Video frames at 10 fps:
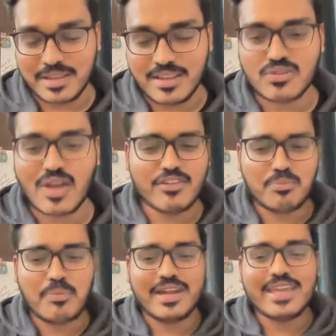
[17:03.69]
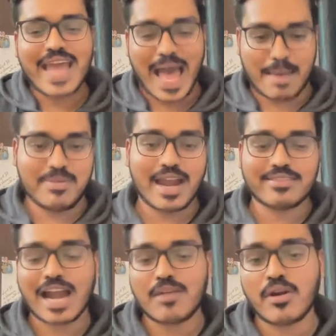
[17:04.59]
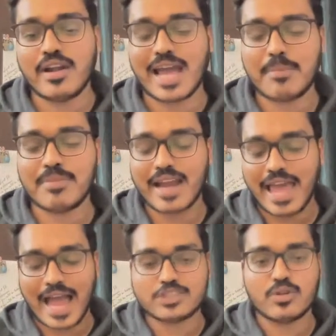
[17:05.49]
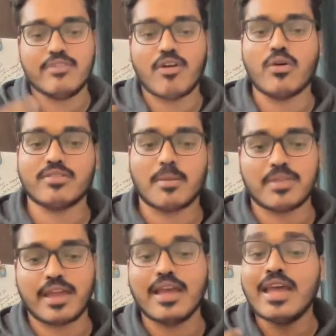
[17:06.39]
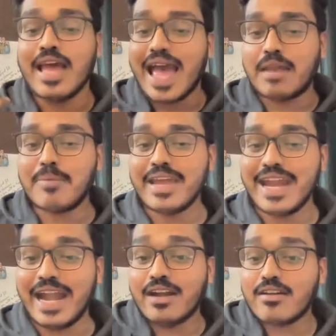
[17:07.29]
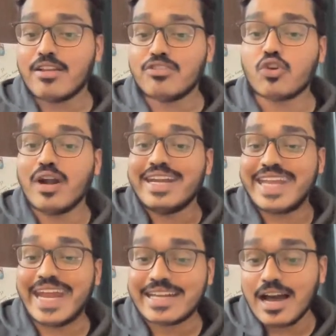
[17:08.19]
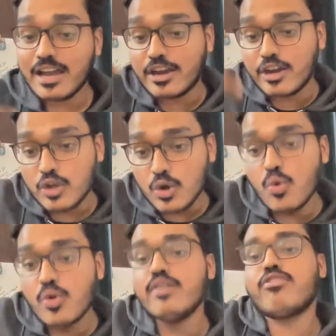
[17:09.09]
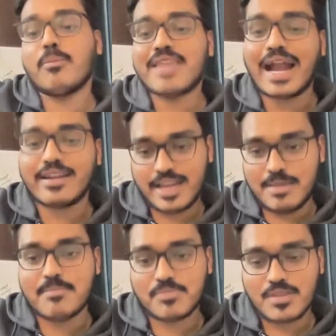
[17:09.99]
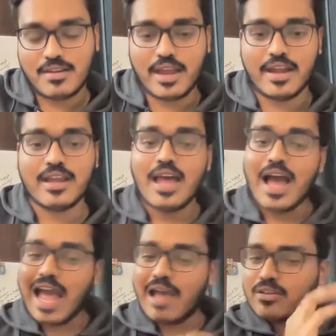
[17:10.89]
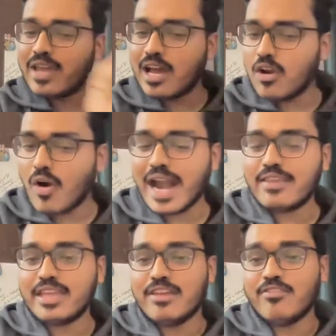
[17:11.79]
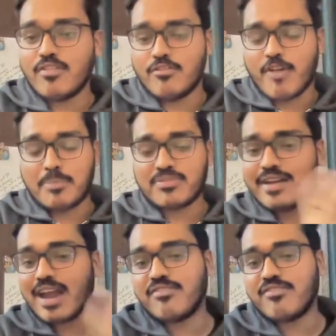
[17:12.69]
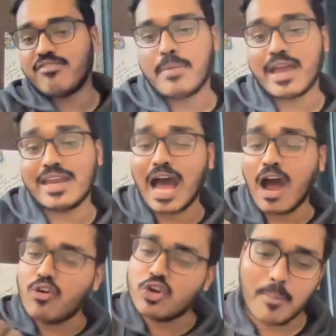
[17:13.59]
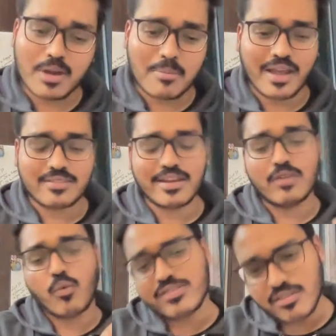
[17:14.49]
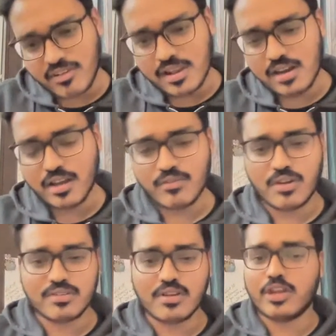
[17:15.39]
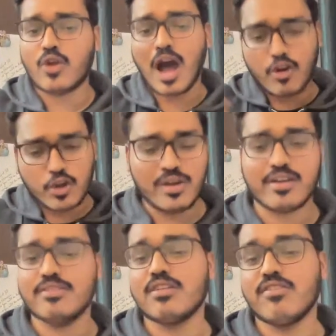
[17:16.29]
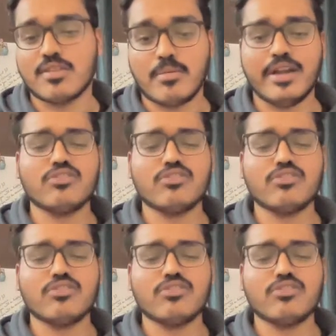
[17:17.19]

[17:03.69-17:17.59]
So I was pretty happy at that point in time that I actually found something, and my interest on data grew from that time, right? I was looking a lot at the website traffic coming in, how to optimize it, what's the funnel conversion, how do you increase the visibility.